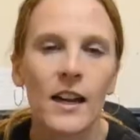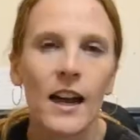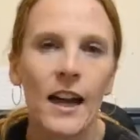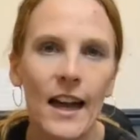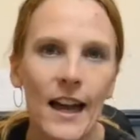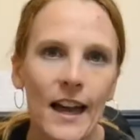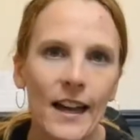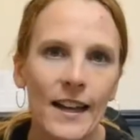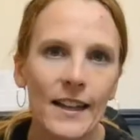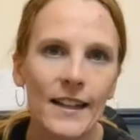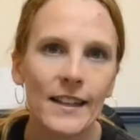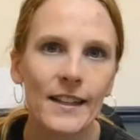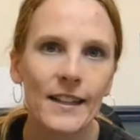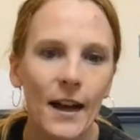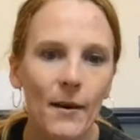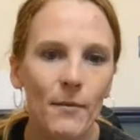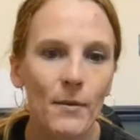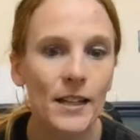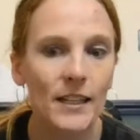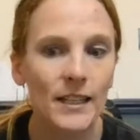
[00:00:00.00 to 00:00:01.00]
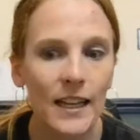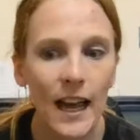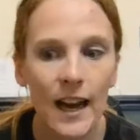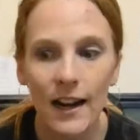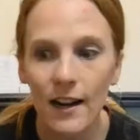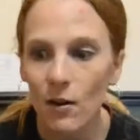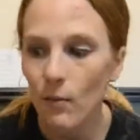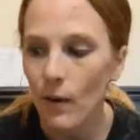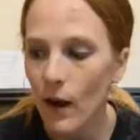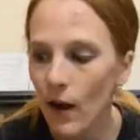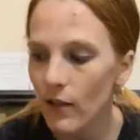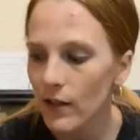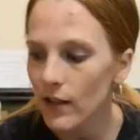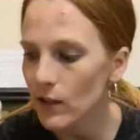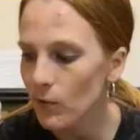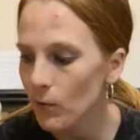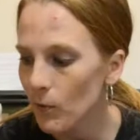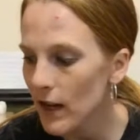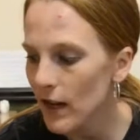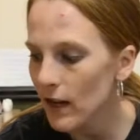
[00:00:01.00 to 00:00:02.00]
And I'm excited about
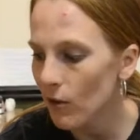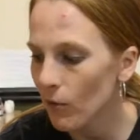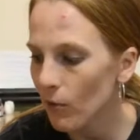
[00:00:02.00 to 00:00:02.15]
this week.